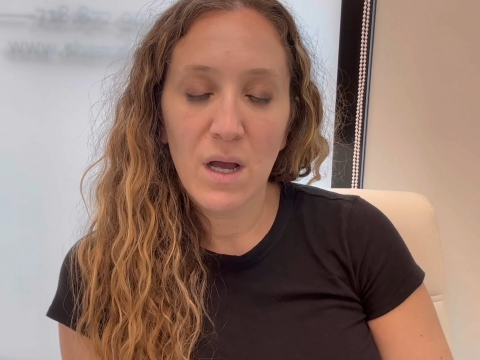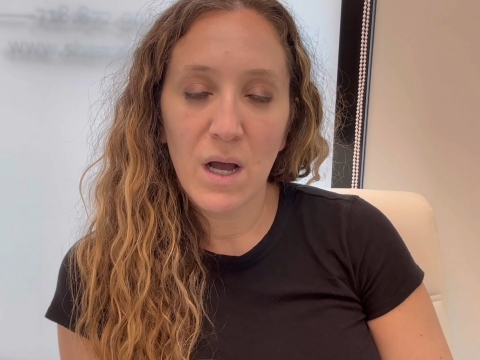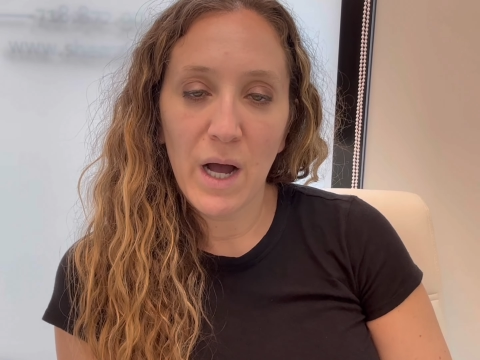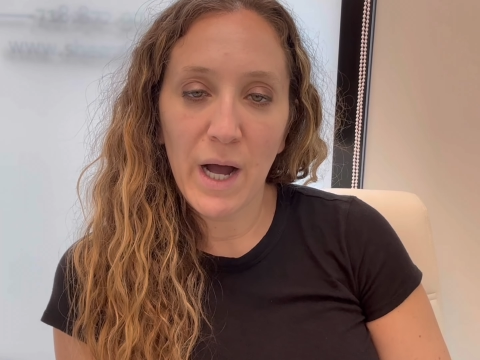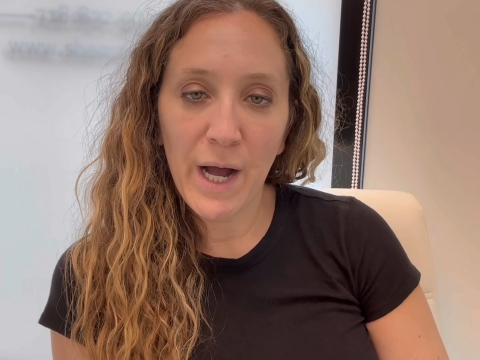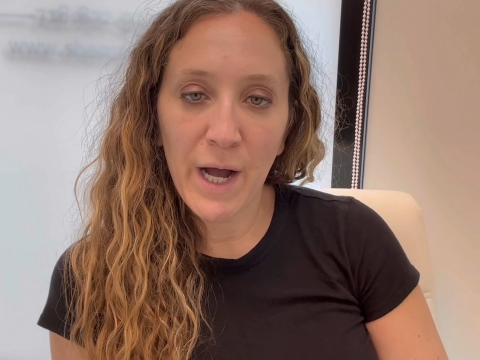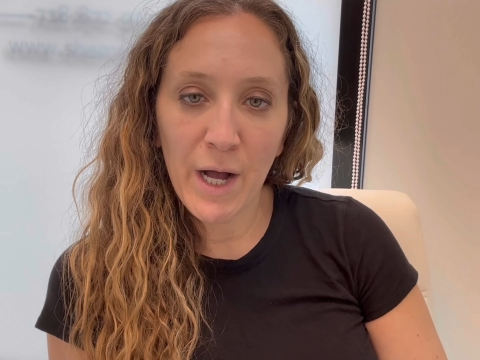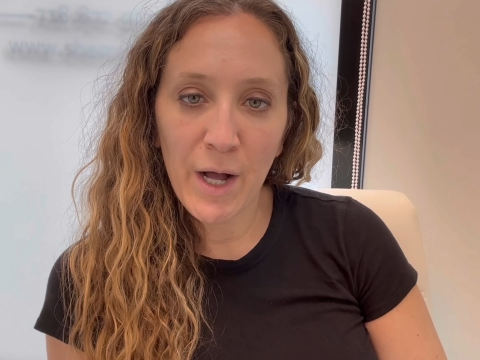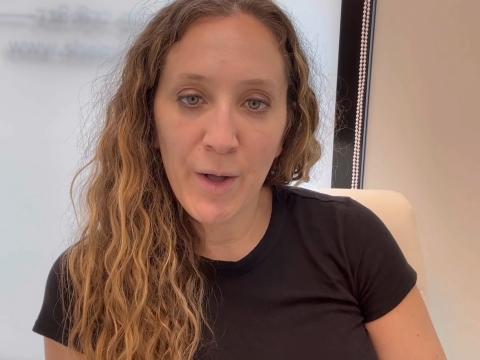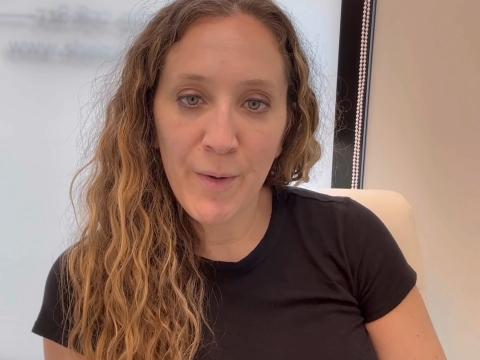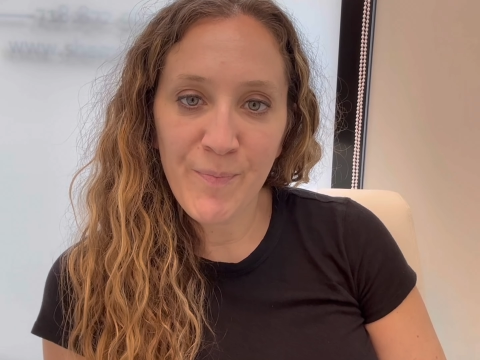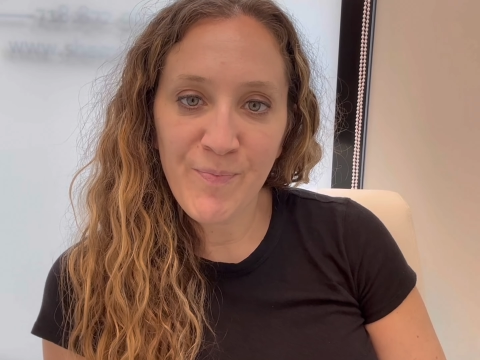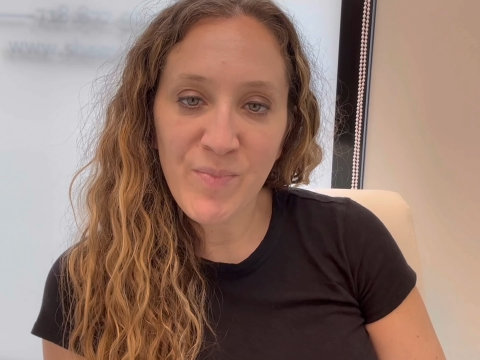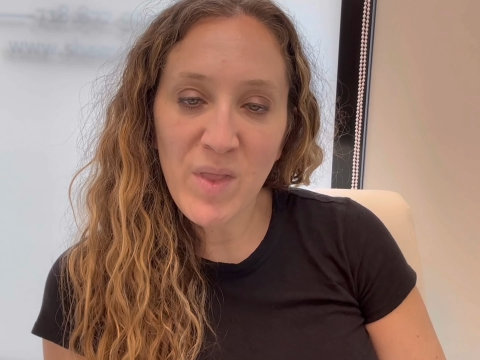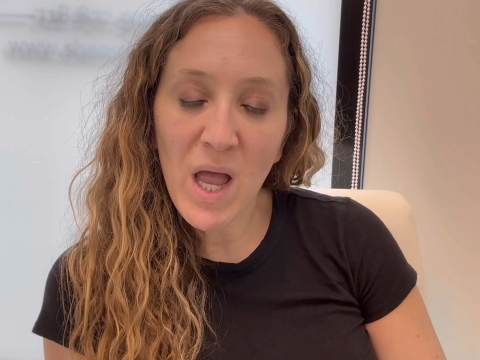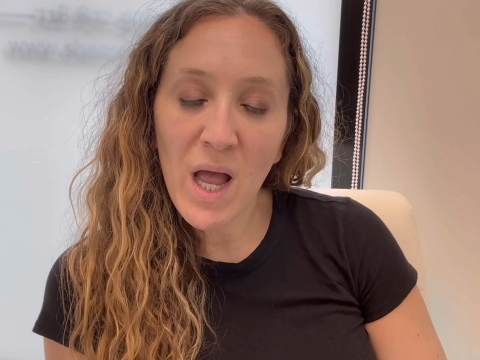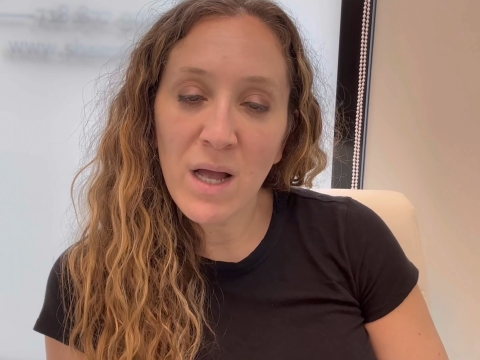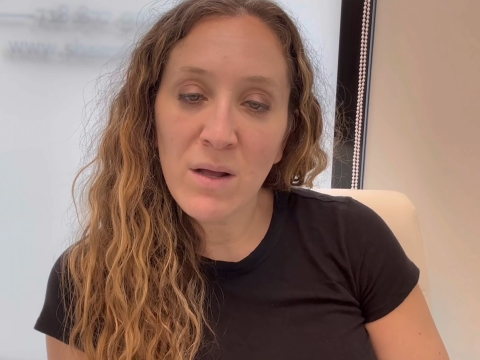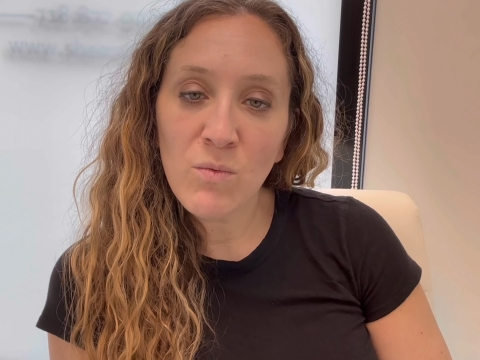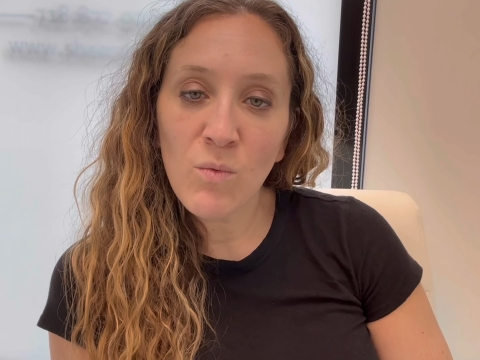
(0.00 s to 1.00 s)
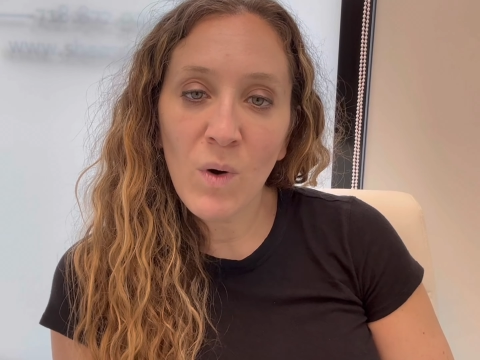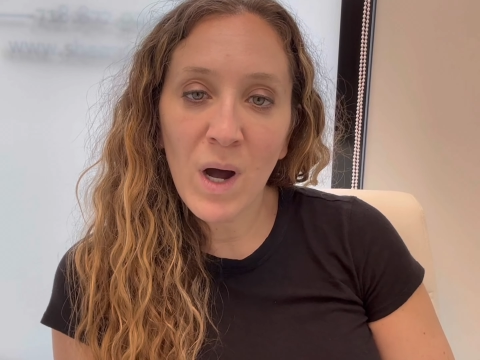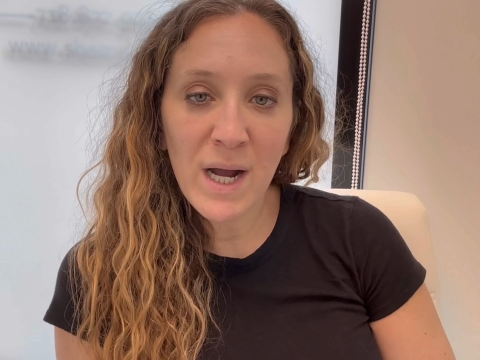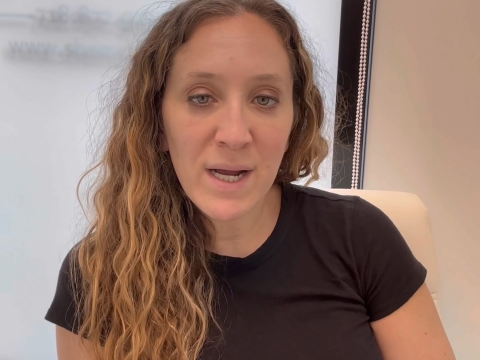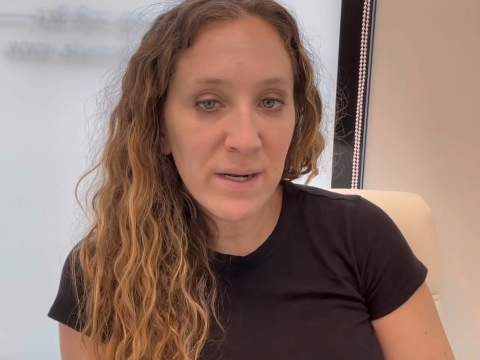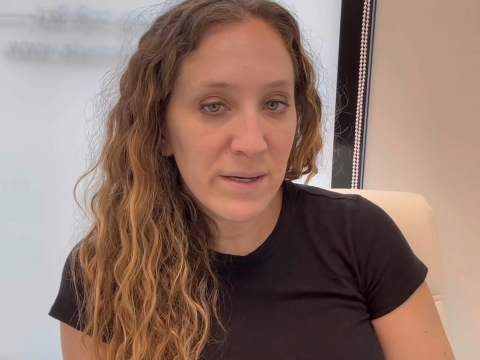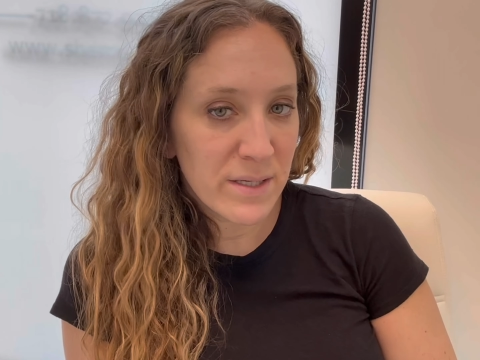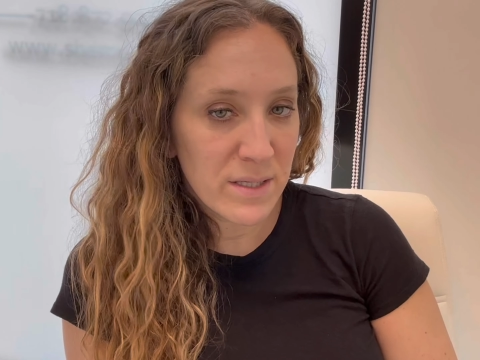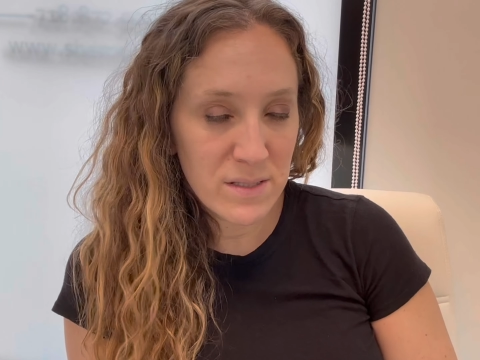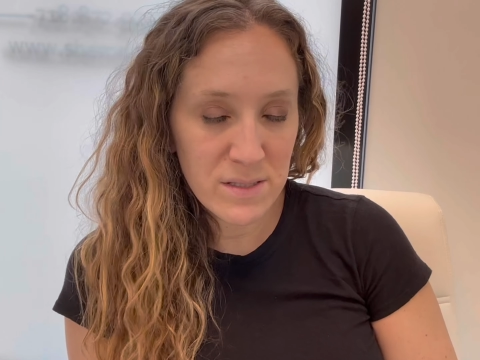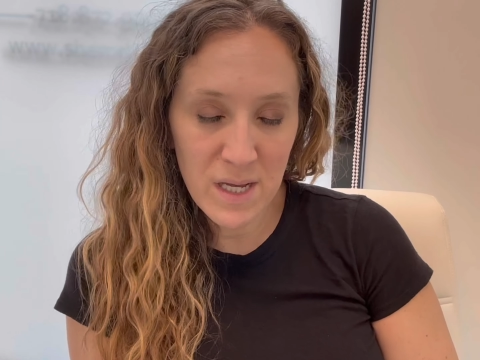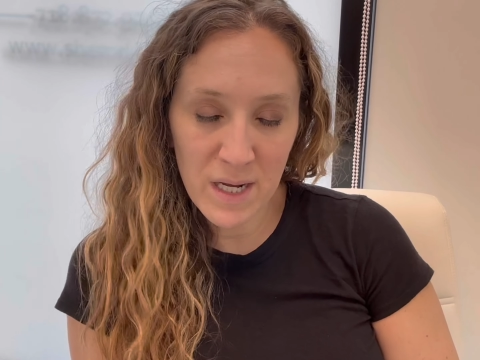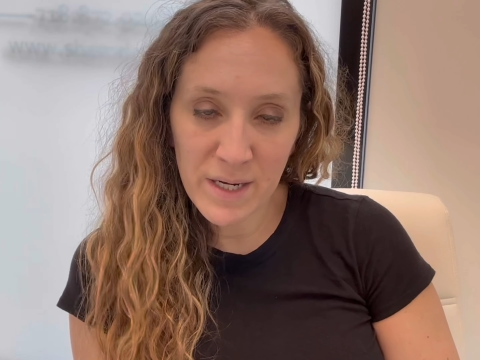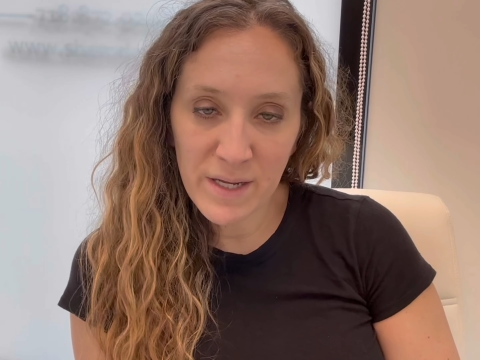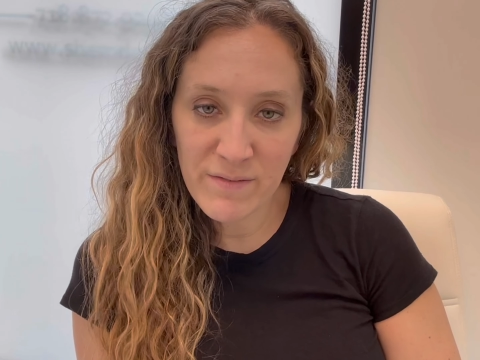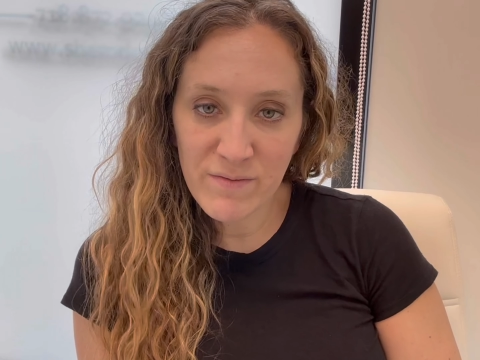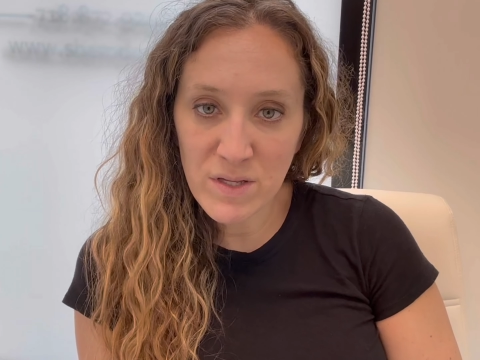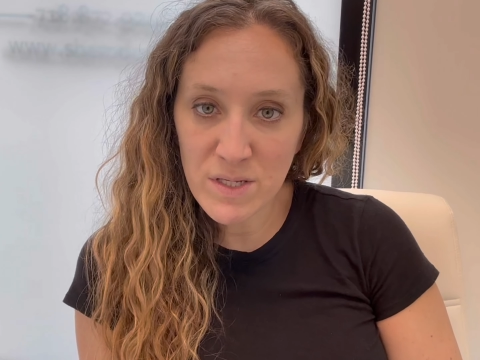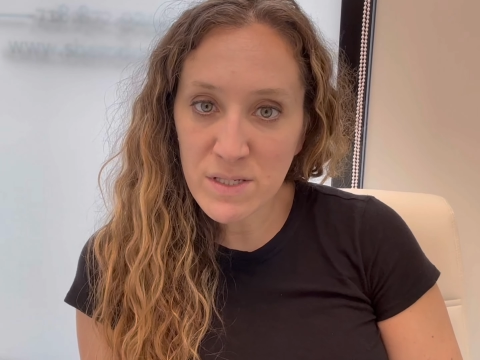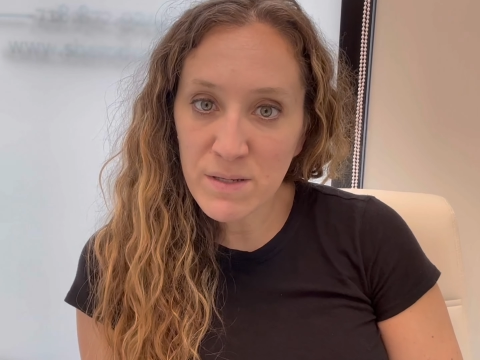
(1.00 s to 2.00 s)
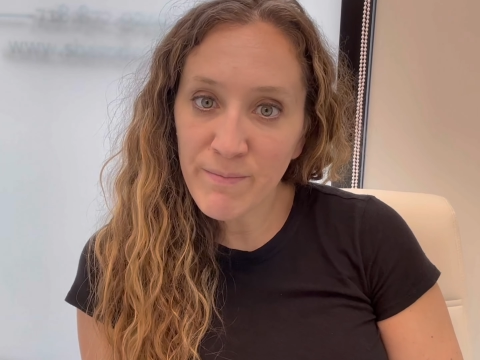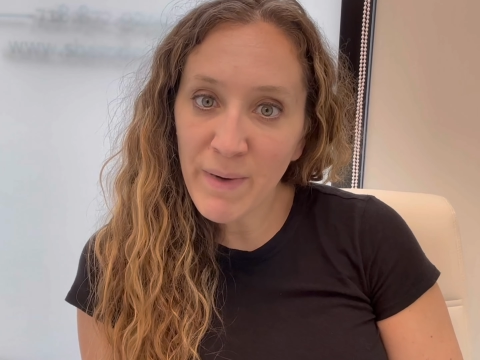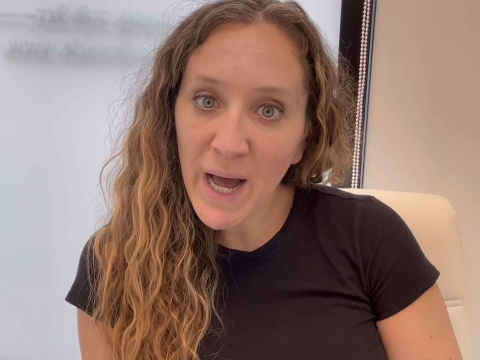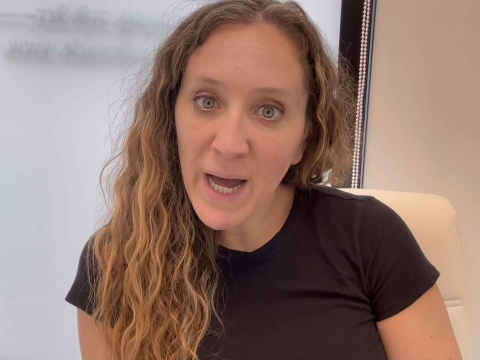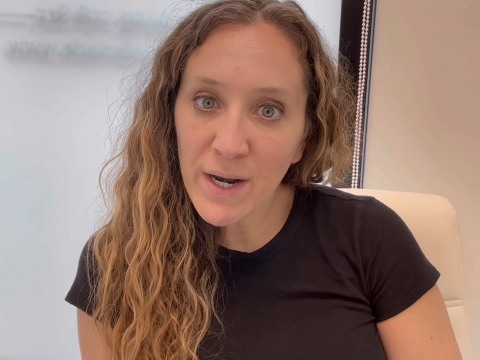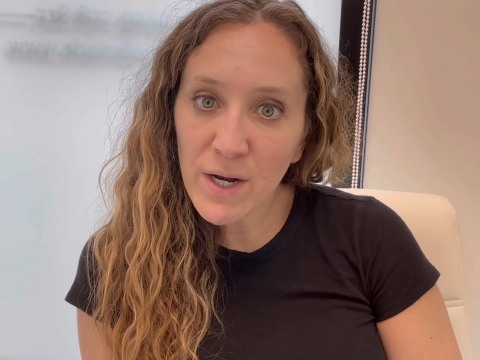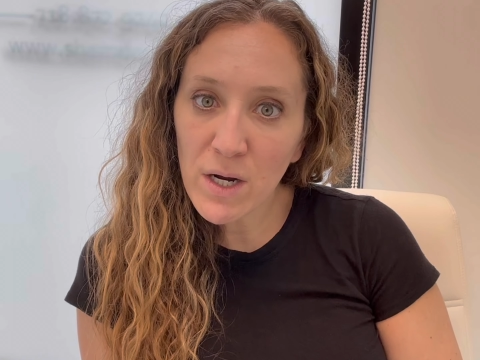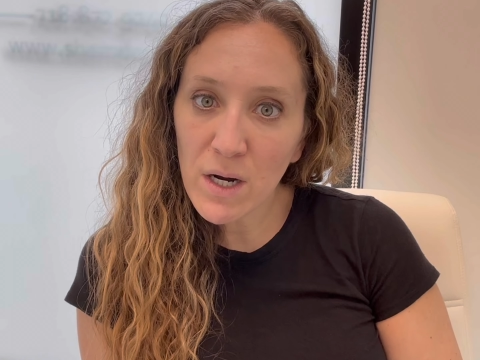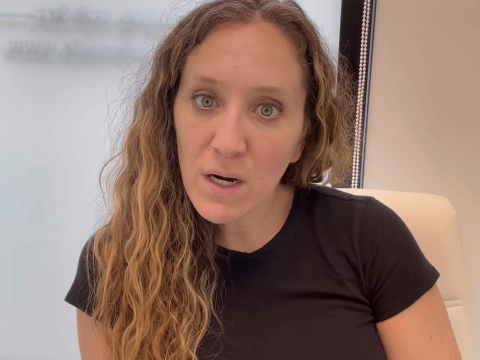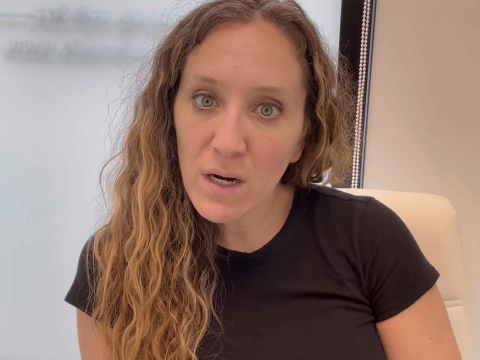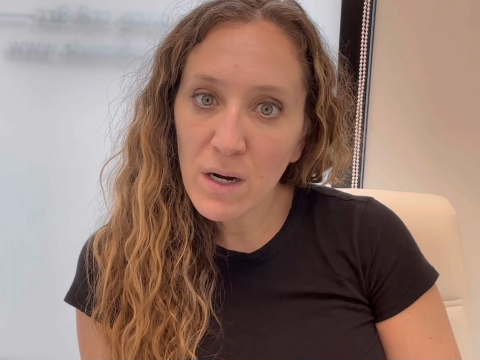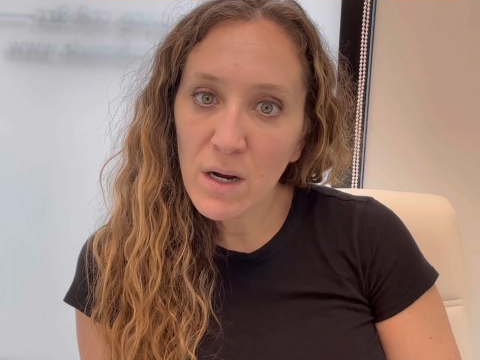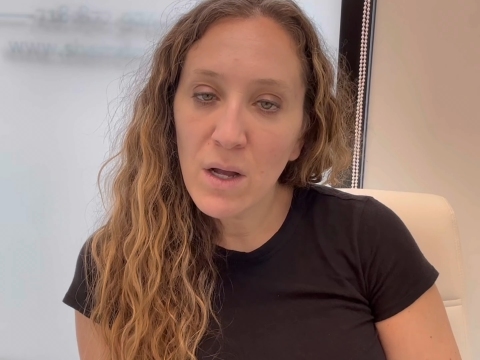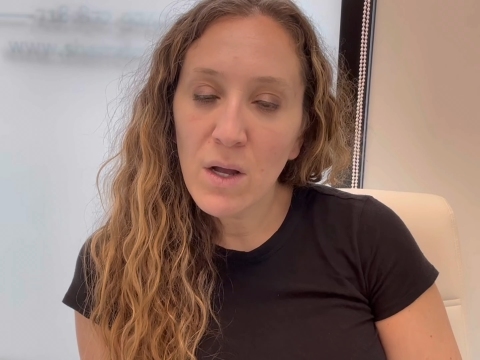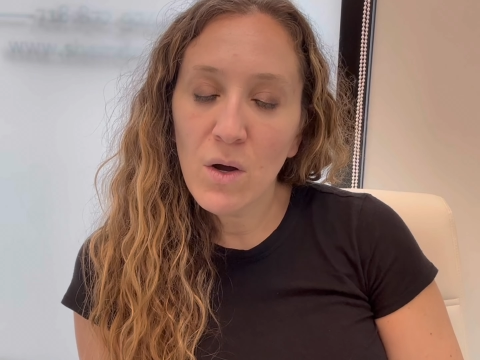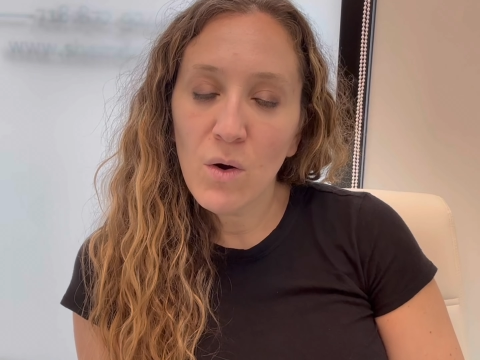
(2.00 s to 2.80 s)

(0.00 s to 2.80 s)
And why does any of this matter?